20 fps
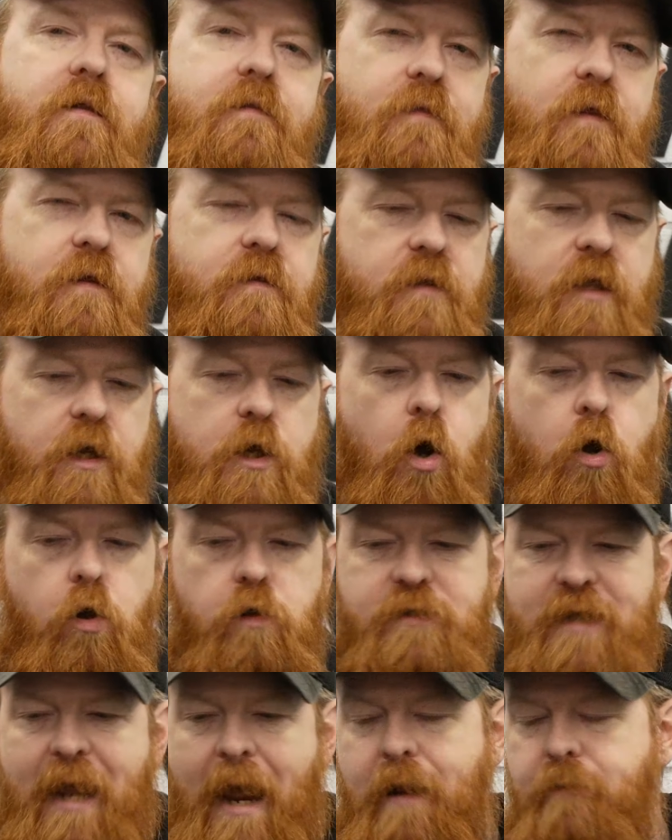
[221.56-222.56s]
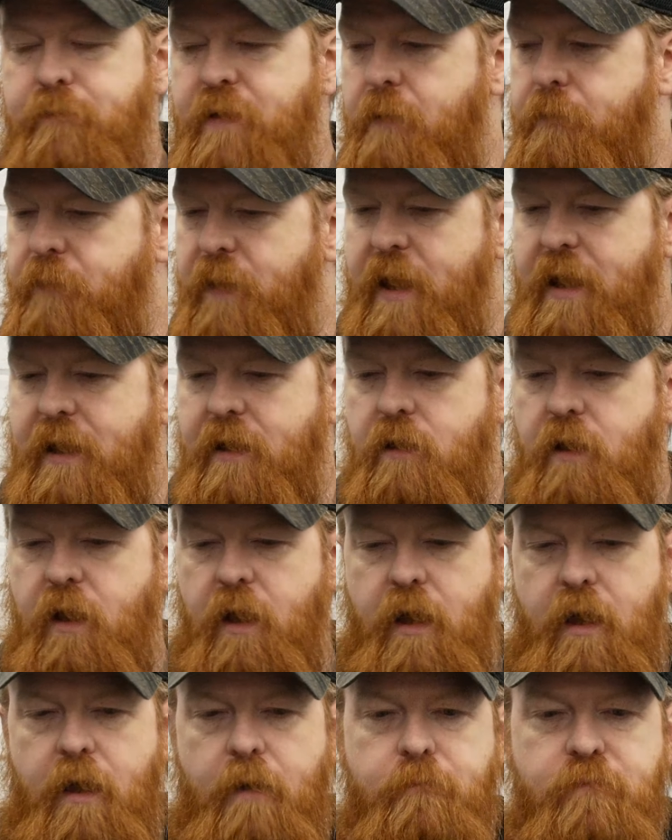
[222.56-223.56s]
The gold can be a bit
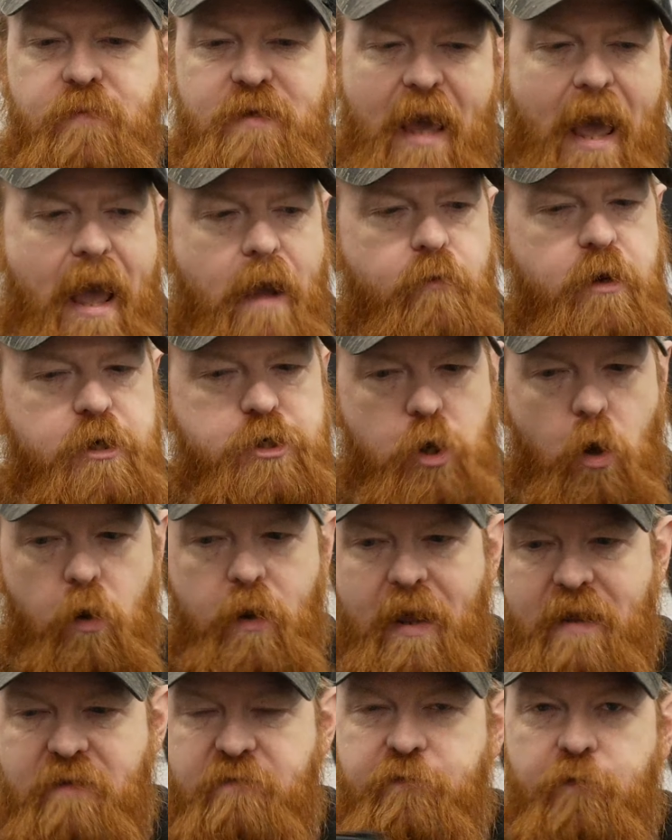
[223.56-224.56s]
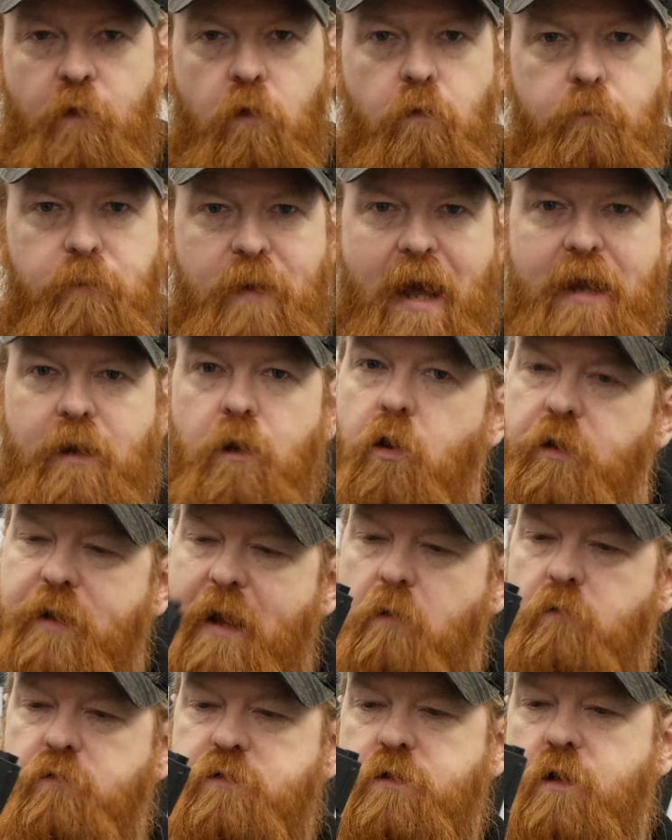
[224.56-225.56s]
garish on a full black
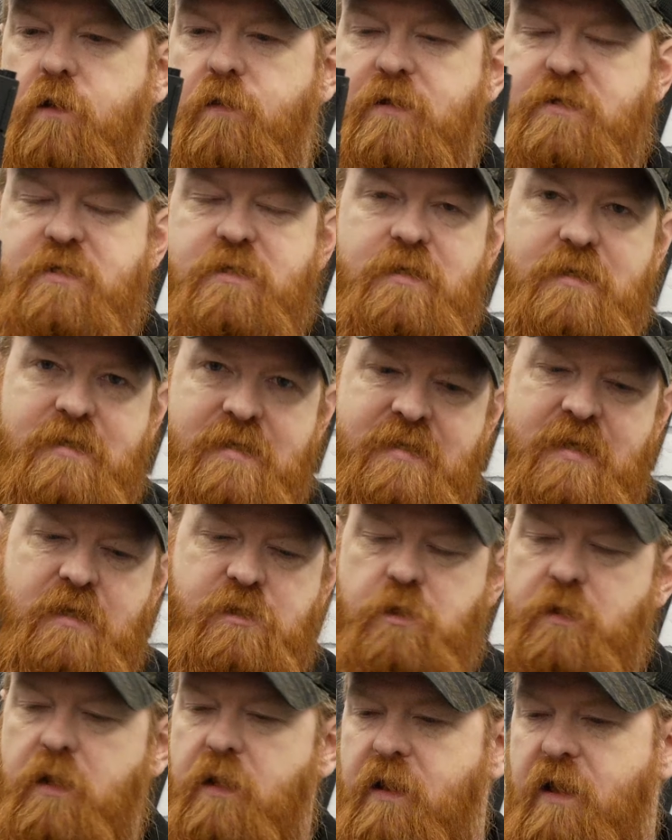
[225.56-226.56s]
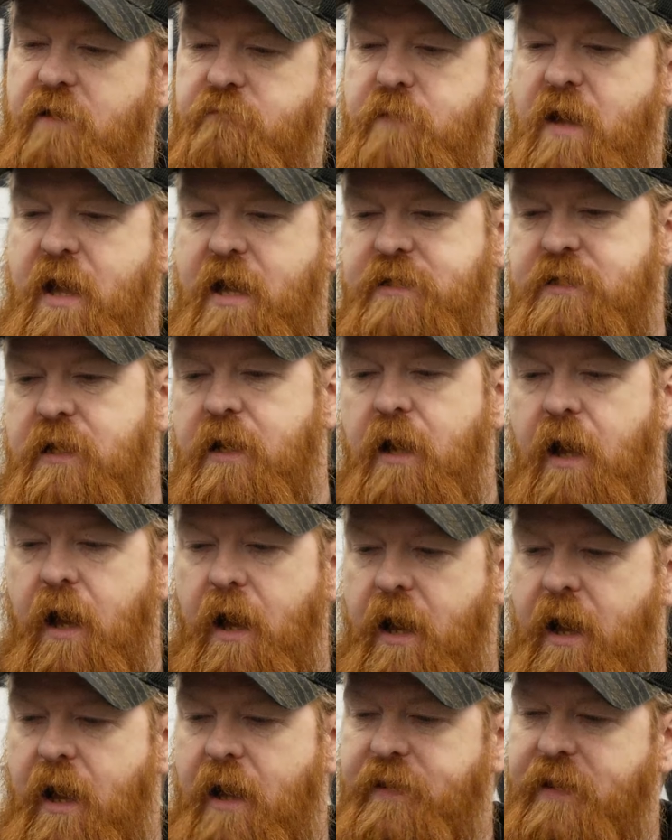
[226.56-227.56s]
loadout, so this is a decision that they've made,
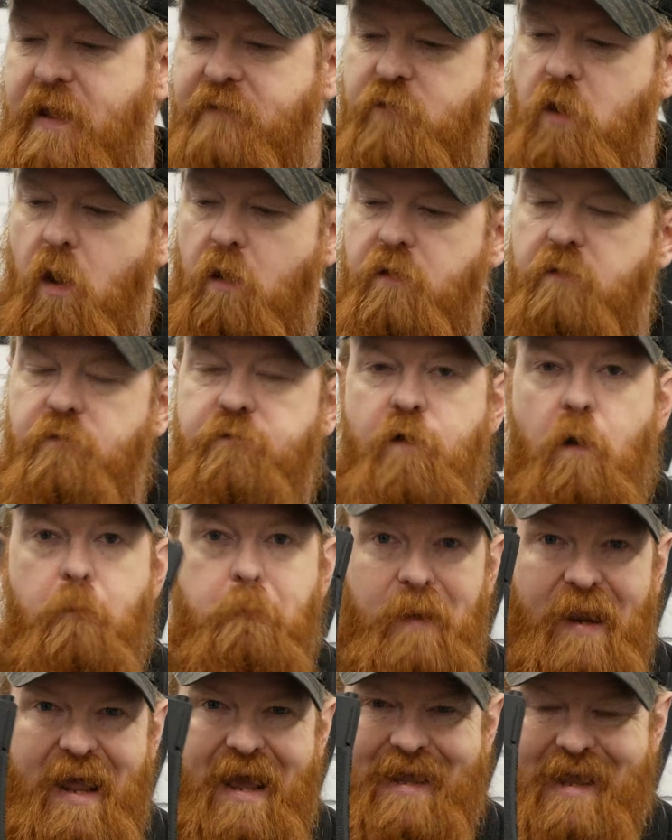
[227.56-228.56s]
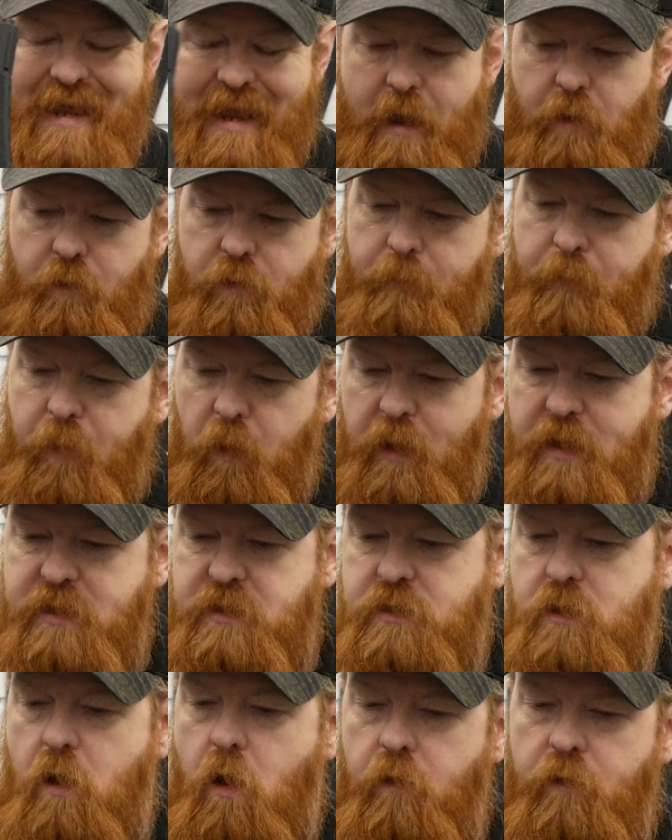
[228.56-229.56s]
and they've gone for blacking out the
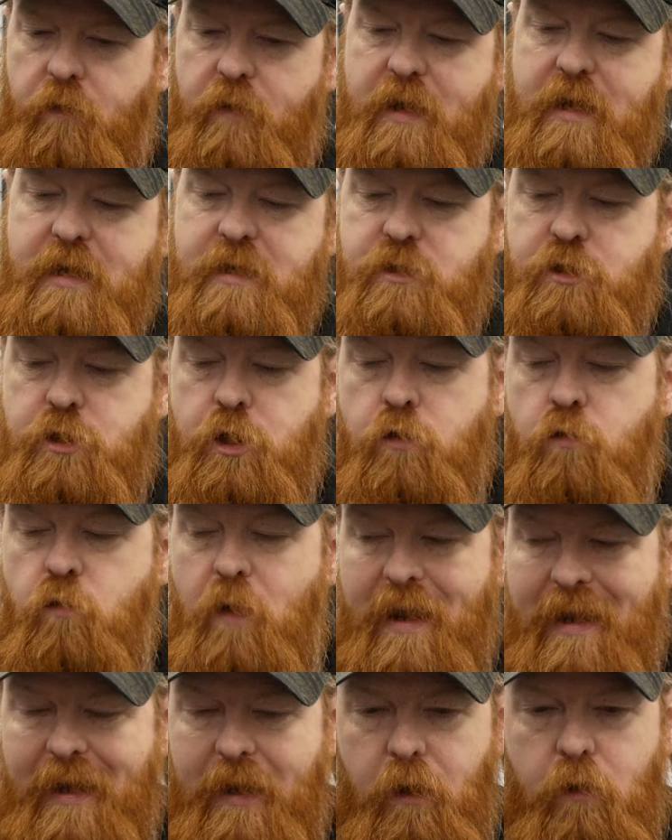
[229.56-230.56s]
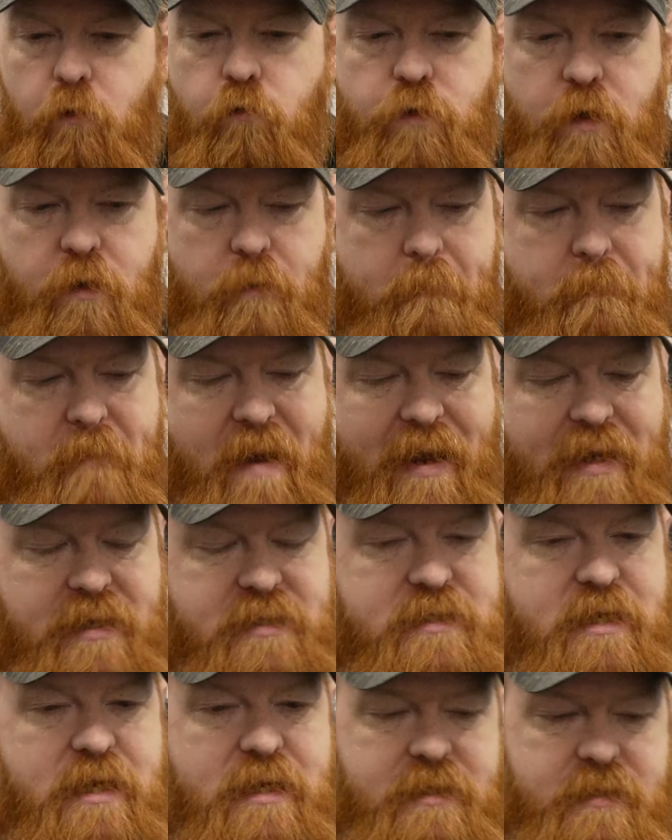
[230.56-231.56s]
bullets on the two included
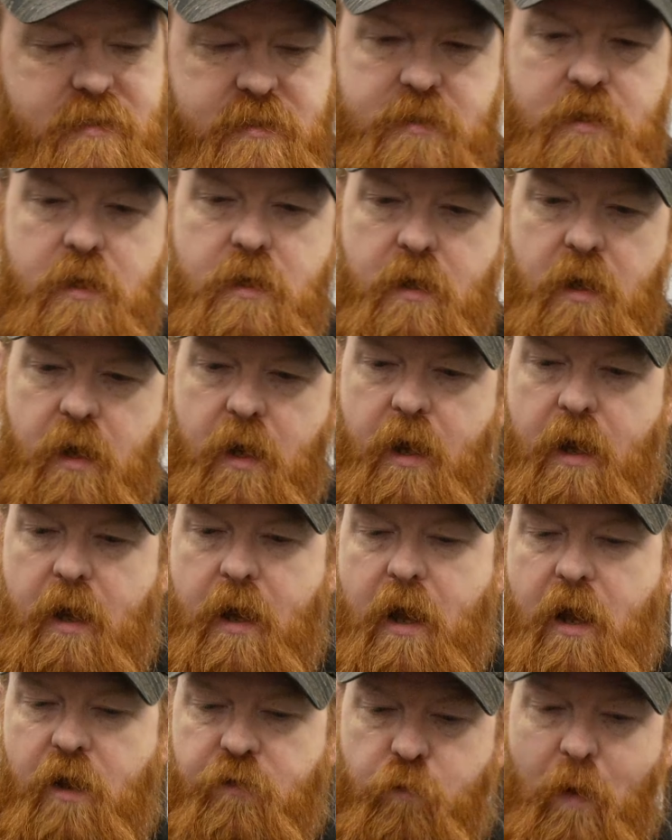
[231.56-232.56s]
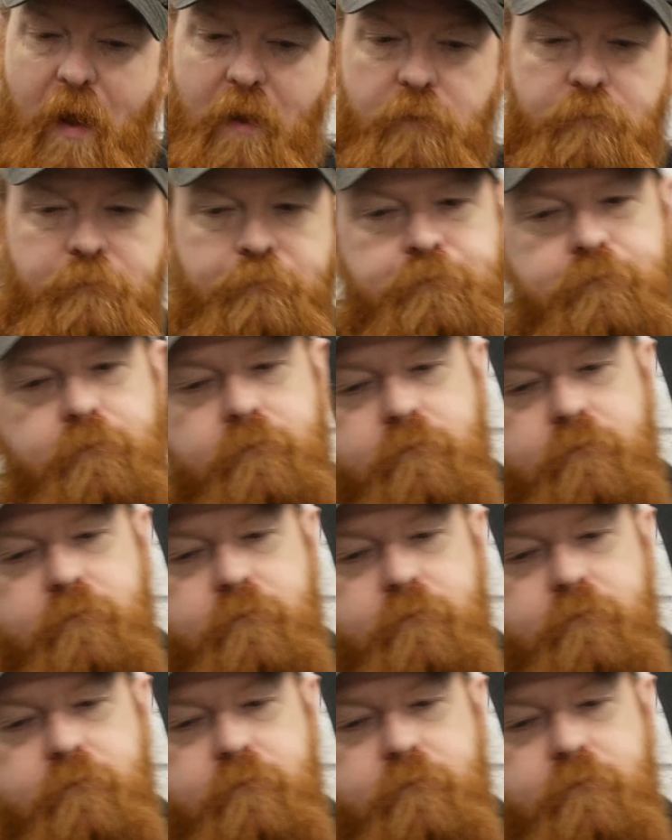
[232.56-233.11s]
magazines as well.